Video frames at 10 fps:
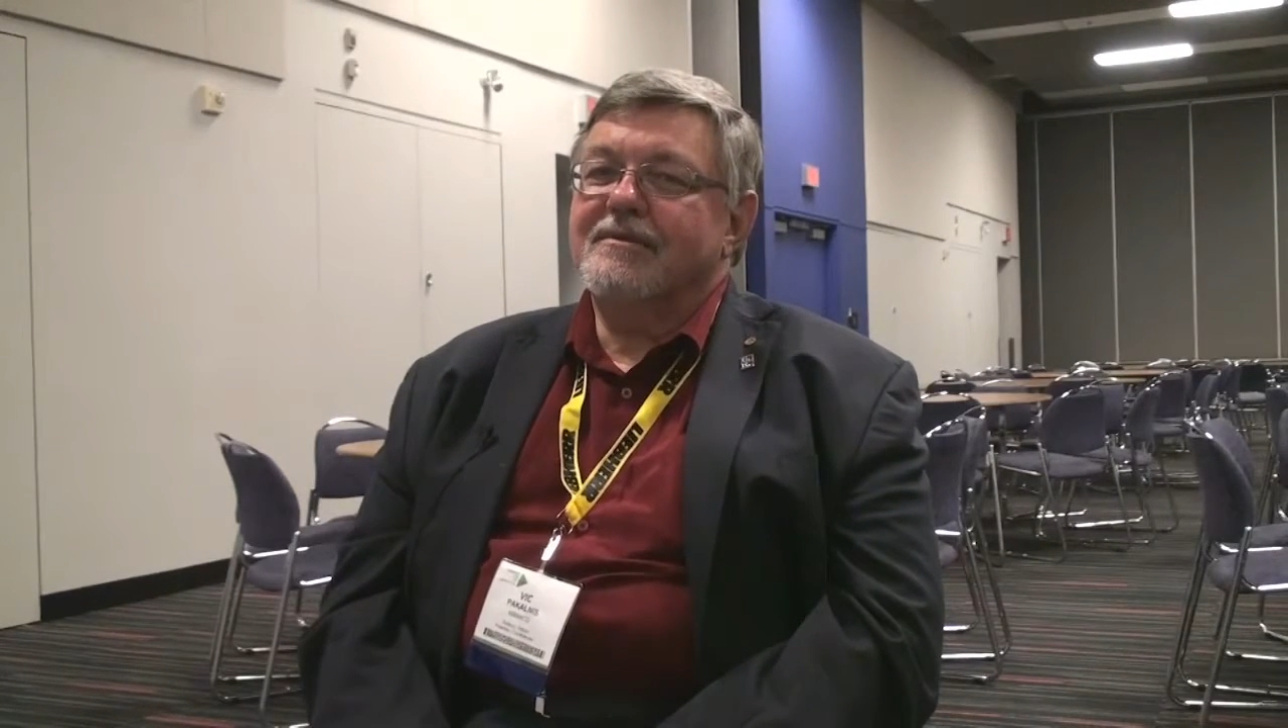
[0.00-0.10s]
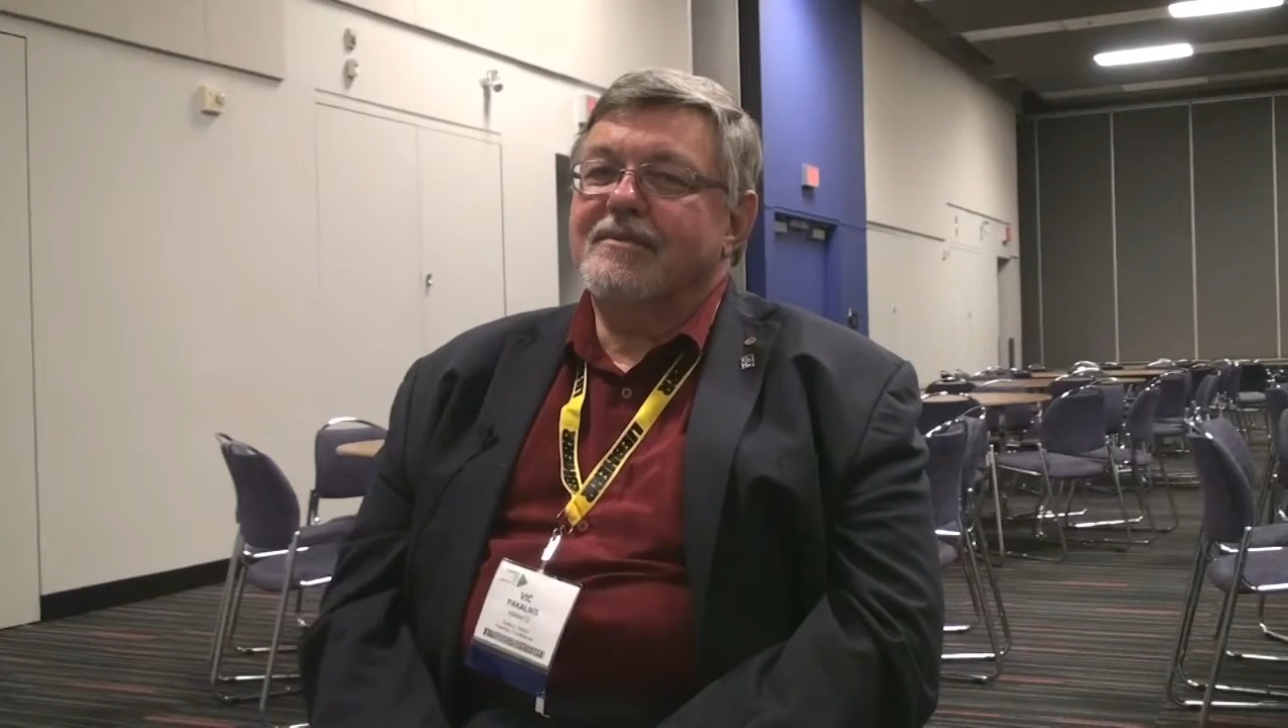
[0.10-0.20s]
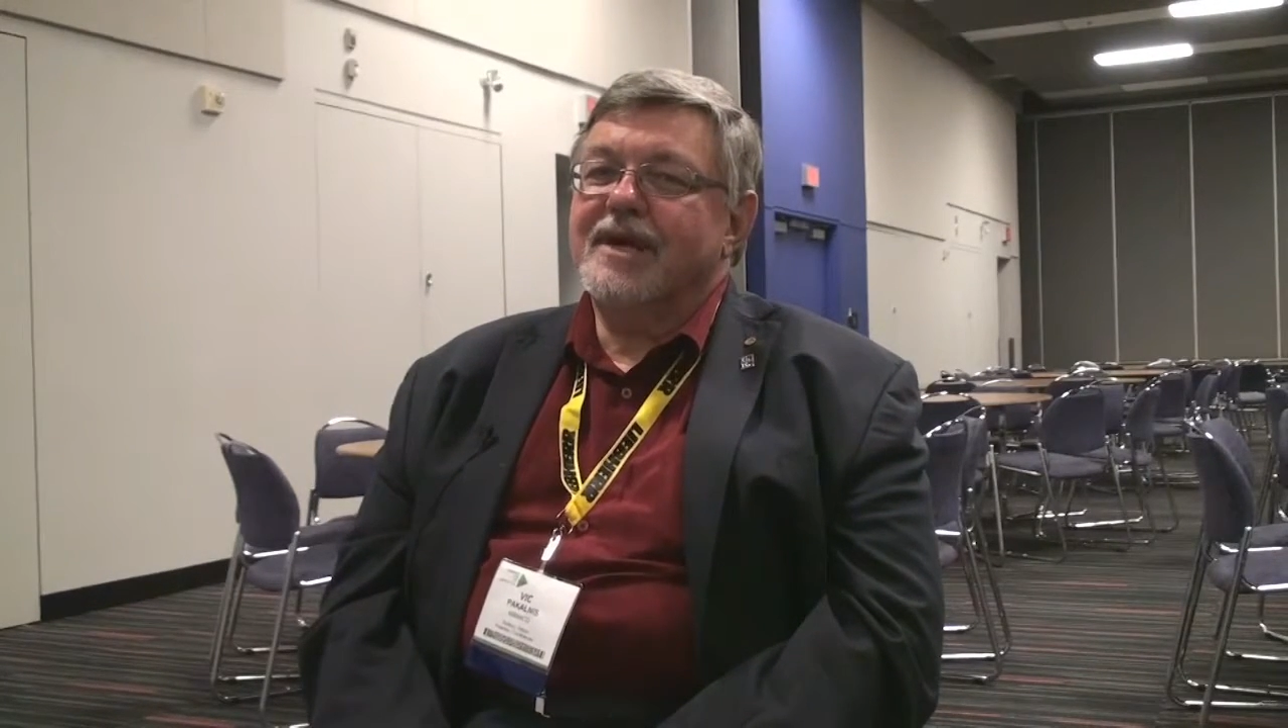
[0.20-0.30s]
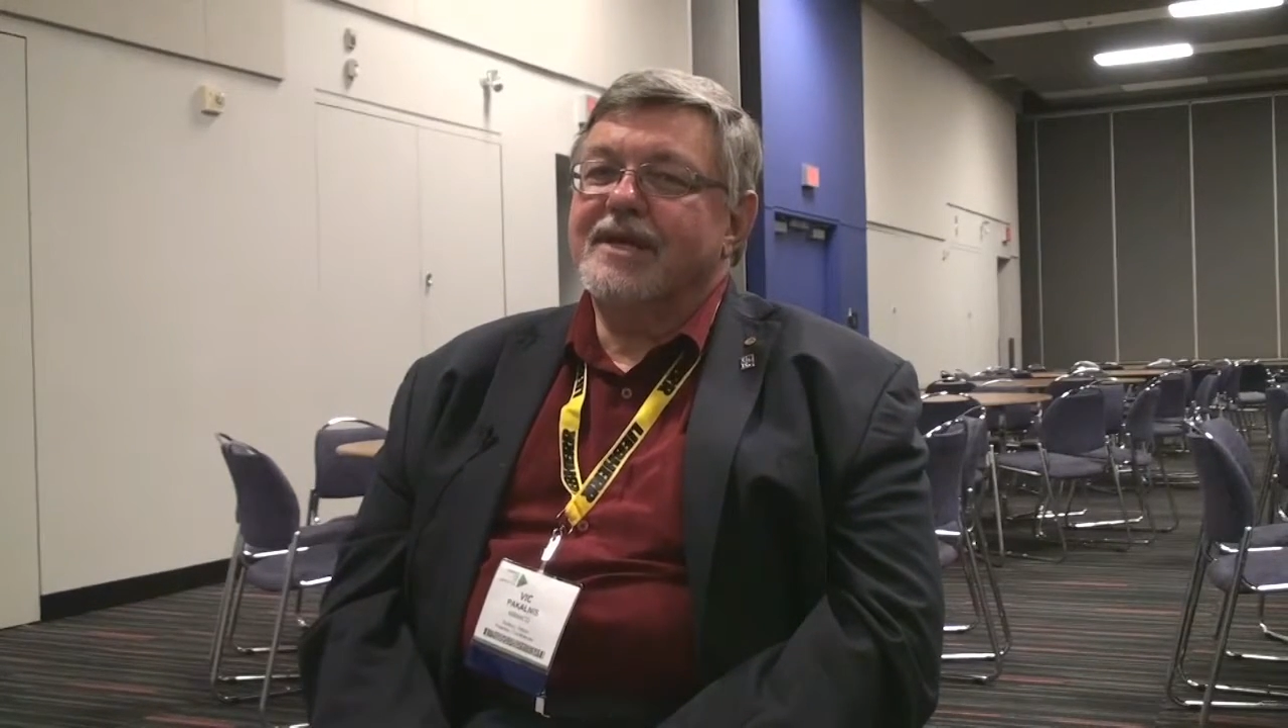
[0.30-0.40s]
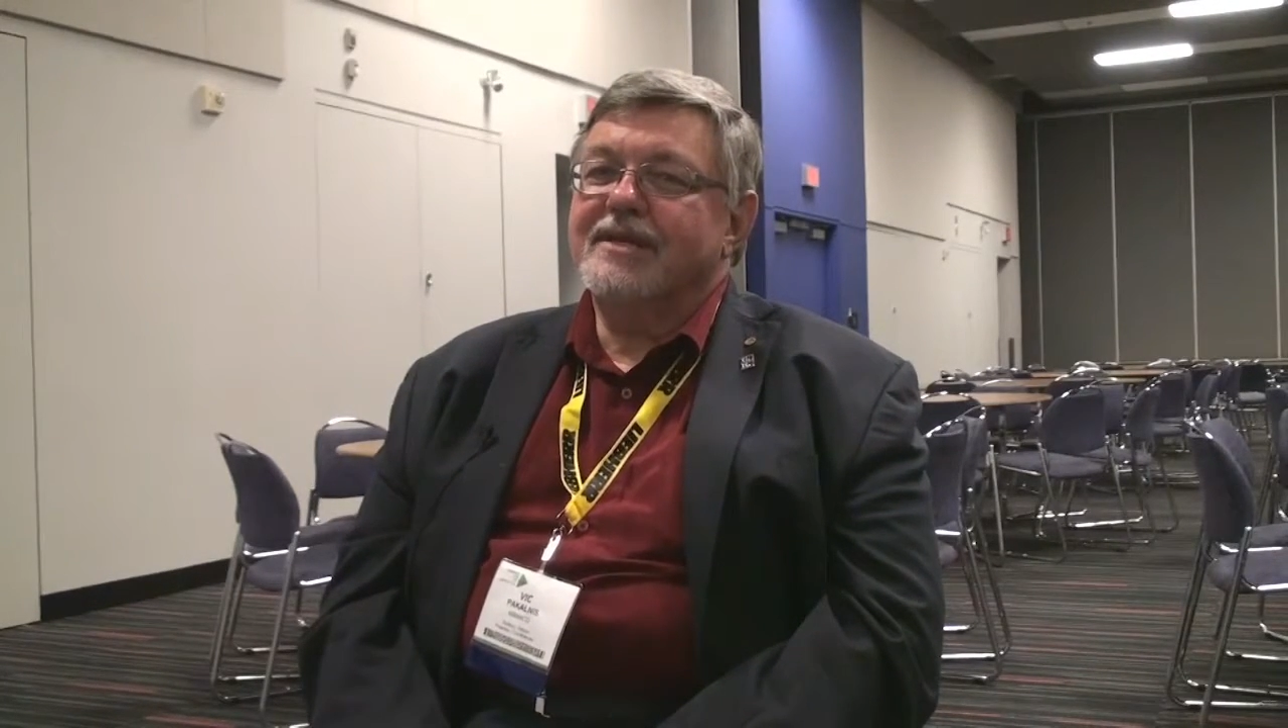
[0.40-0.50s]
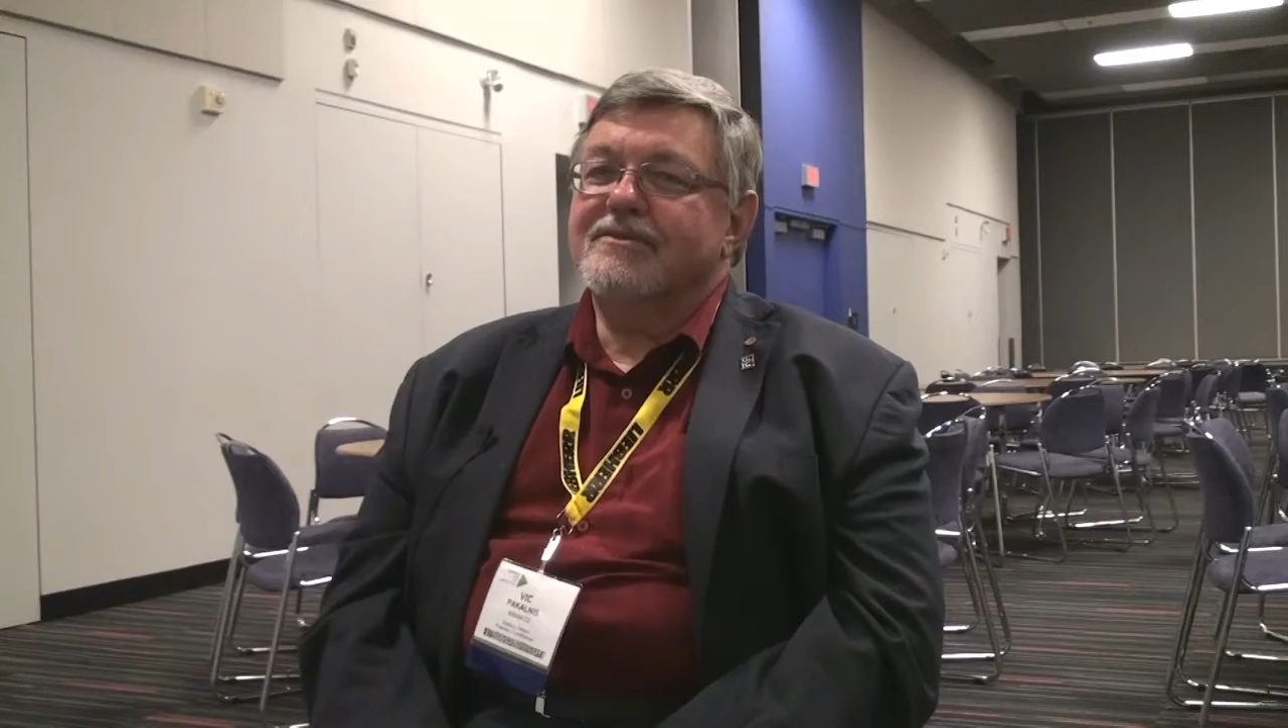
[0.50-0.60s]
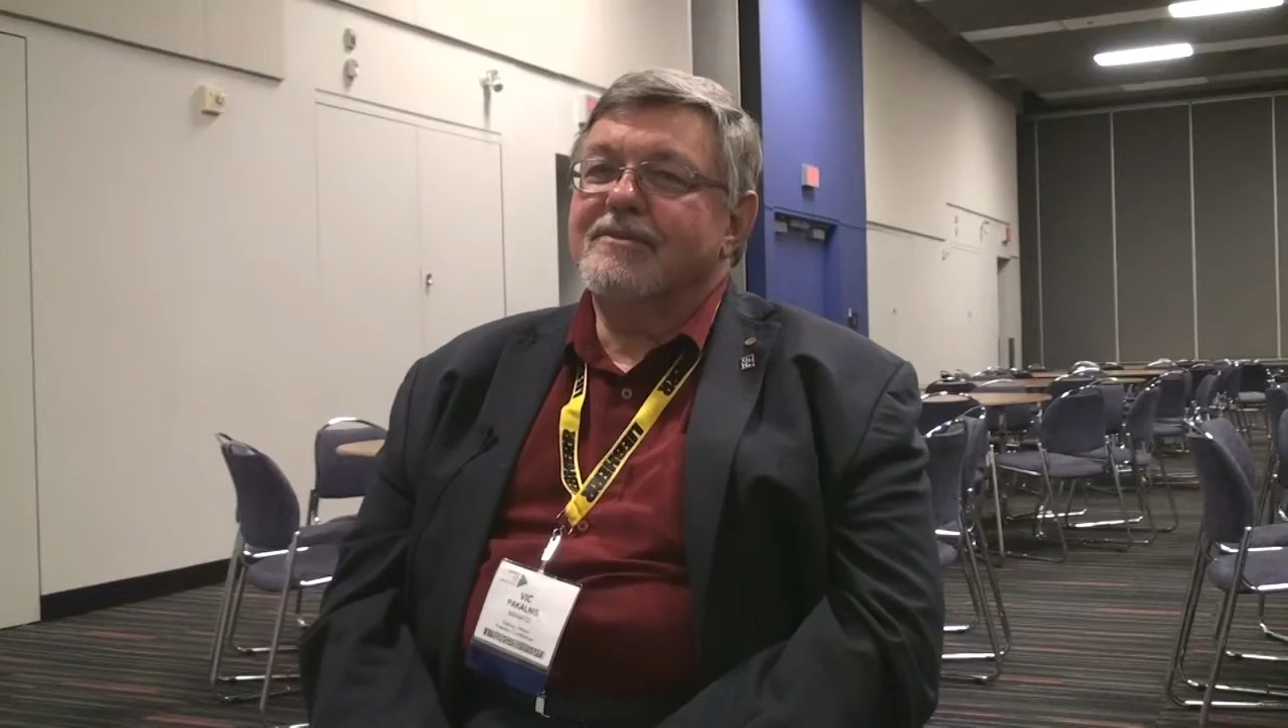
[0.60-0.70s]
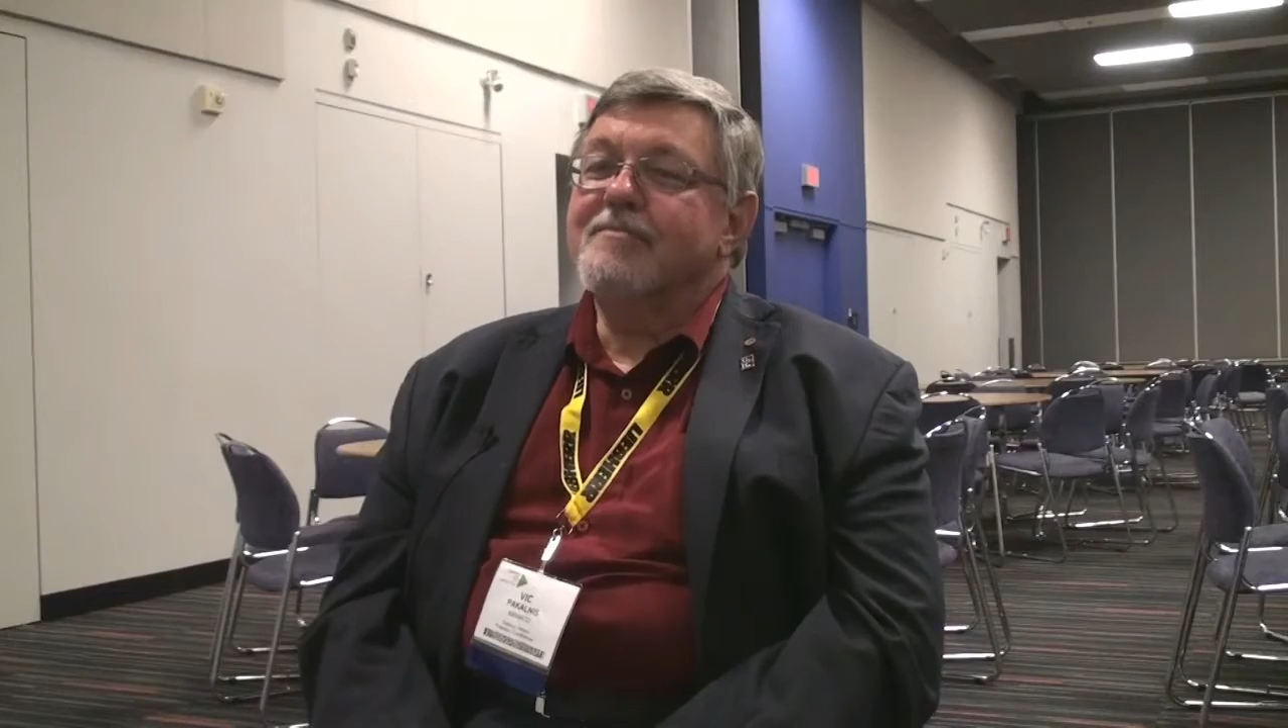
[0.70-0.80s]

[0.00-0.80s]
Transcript: mining the